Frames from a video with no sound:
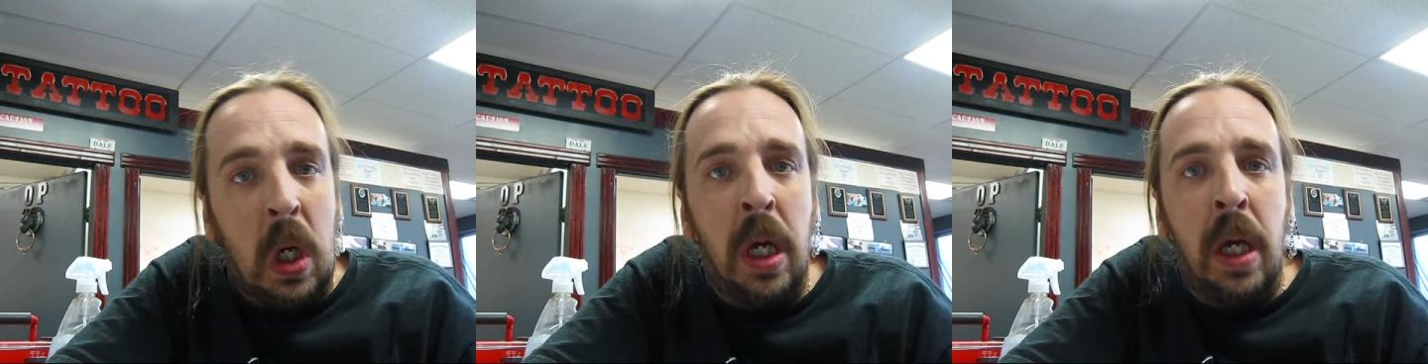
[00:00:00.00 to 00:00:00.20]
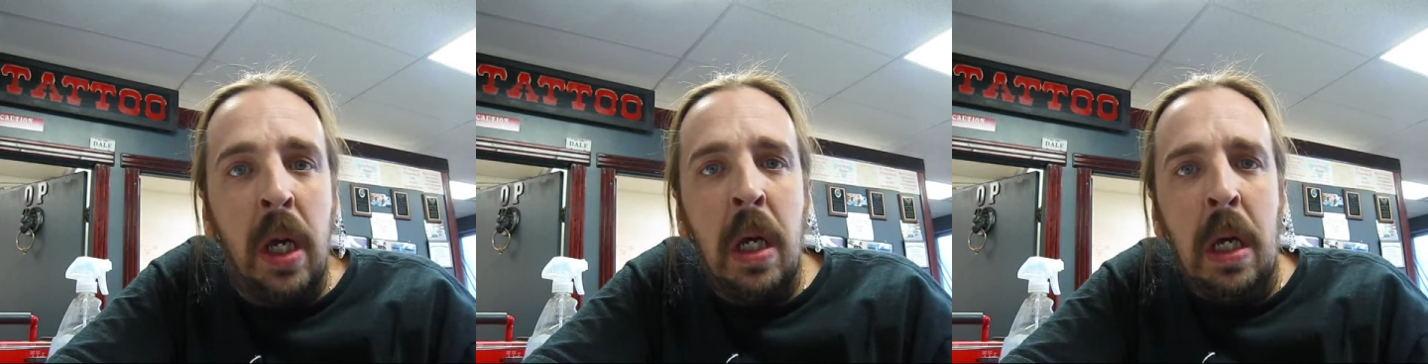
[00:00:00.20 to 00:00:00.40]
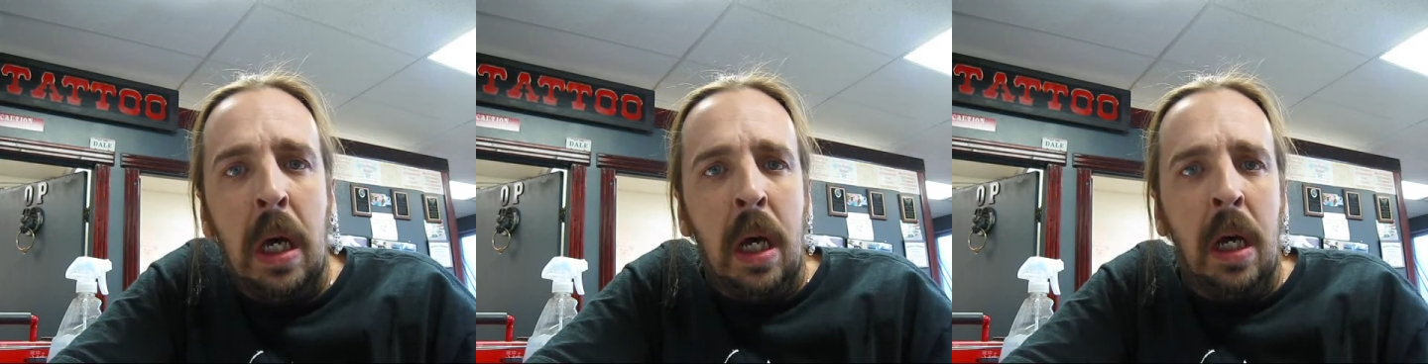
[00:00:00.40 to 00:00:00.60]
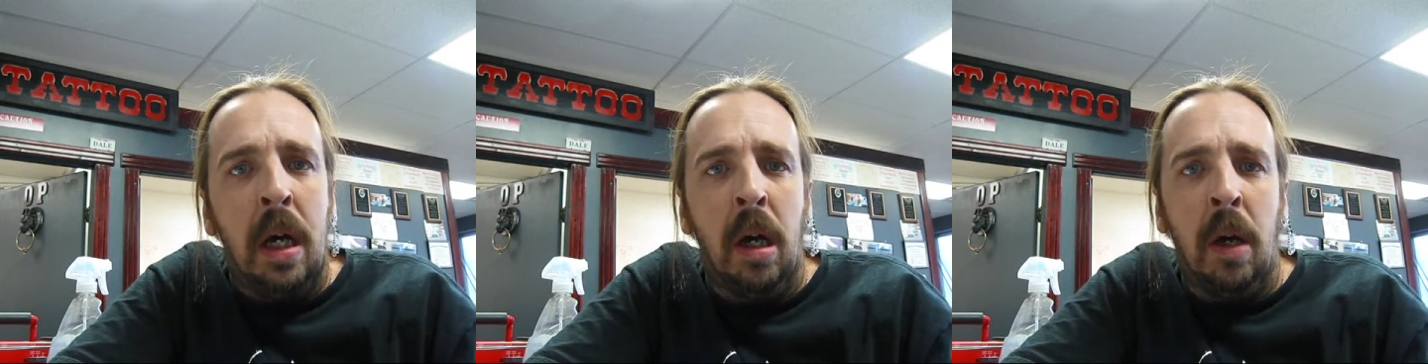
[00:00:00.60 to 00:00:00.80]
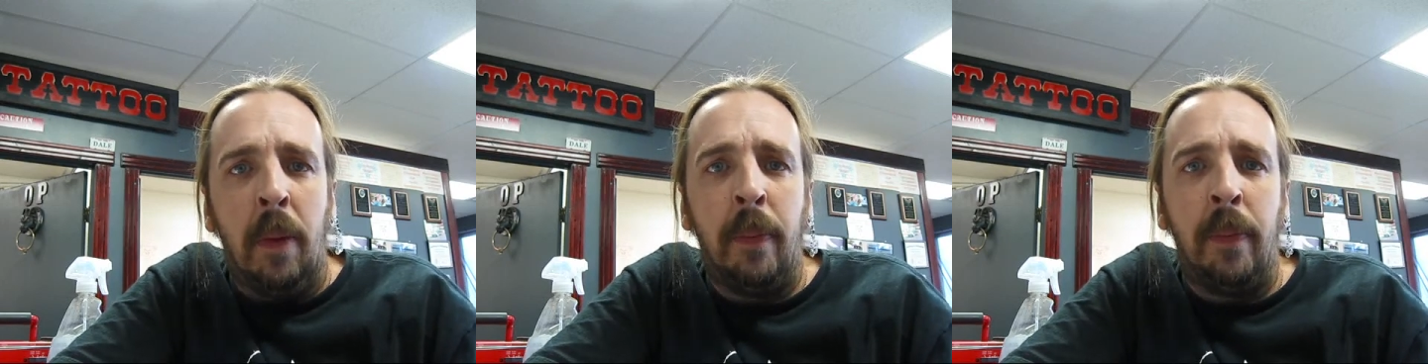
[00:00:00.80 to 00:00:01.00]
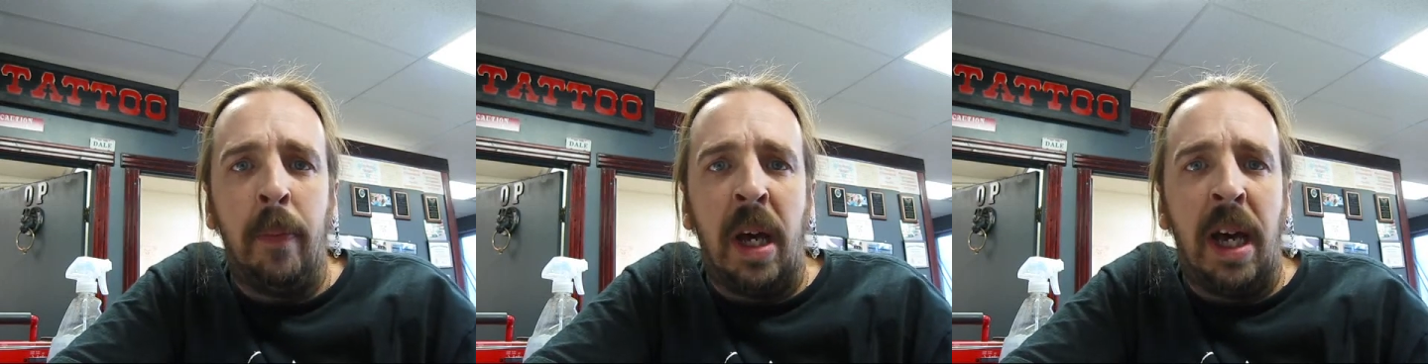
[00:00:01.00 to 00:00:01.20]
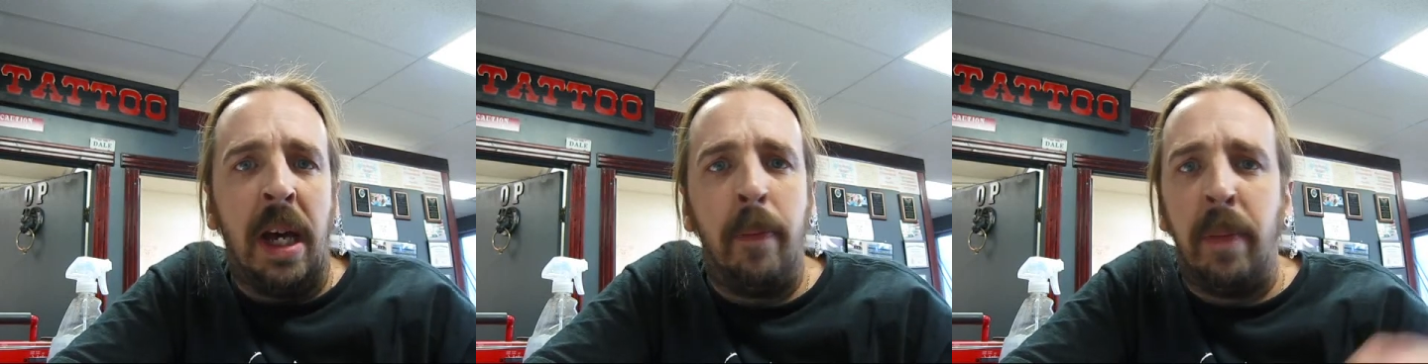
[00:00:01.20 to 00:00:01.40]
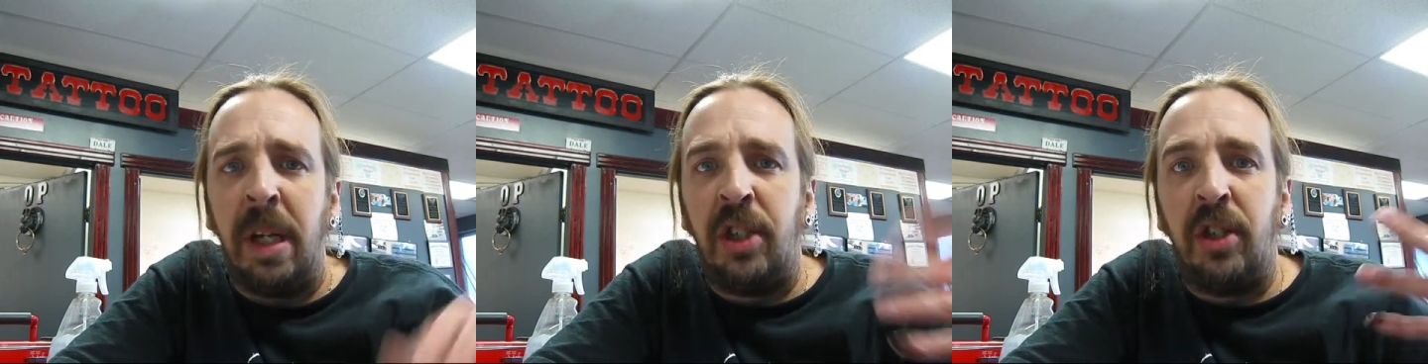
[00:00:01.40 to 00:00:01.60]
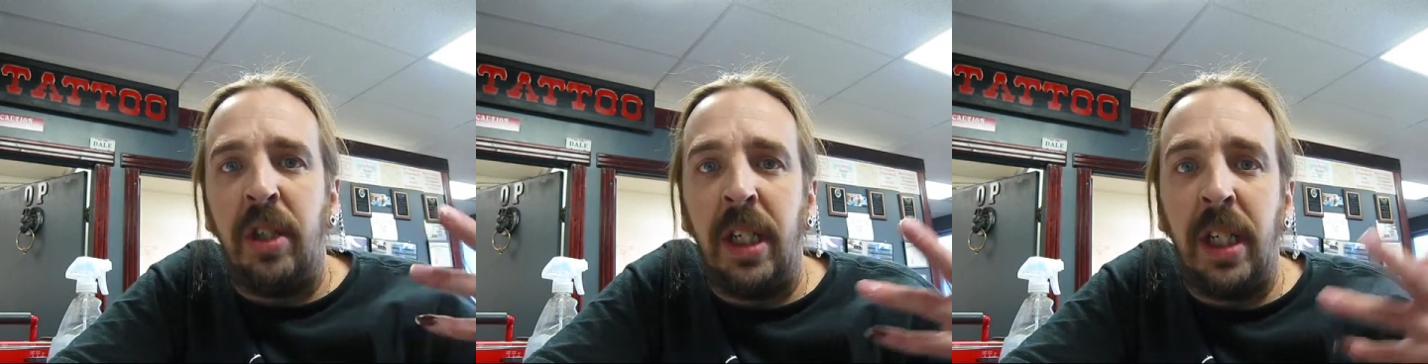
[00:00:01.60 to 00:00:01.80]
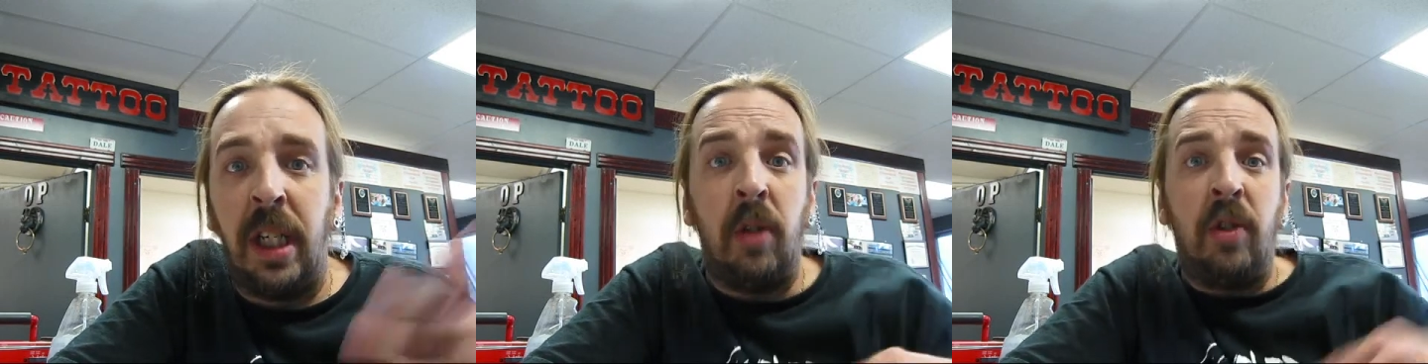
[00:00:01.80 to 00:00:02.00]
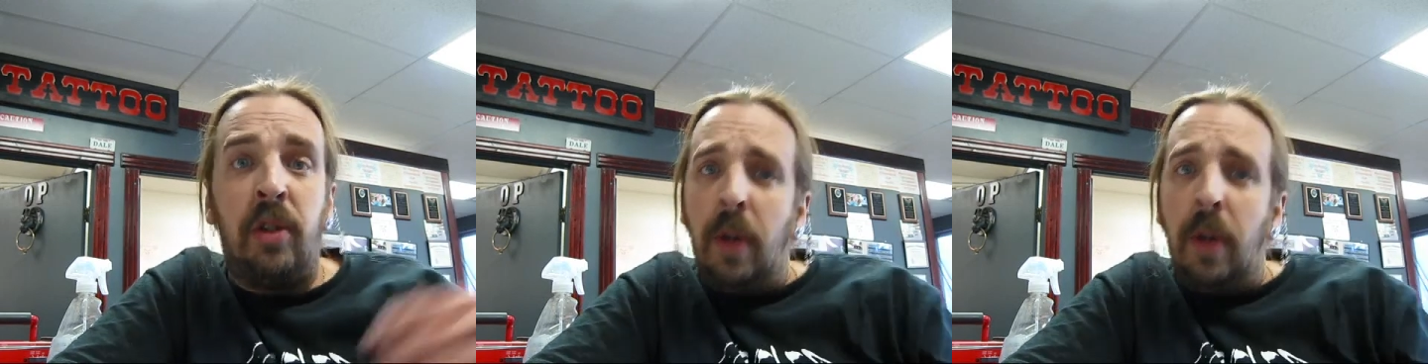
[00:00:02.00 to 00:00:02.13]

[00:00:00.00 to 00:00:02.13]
I had mentioned it, and he goes,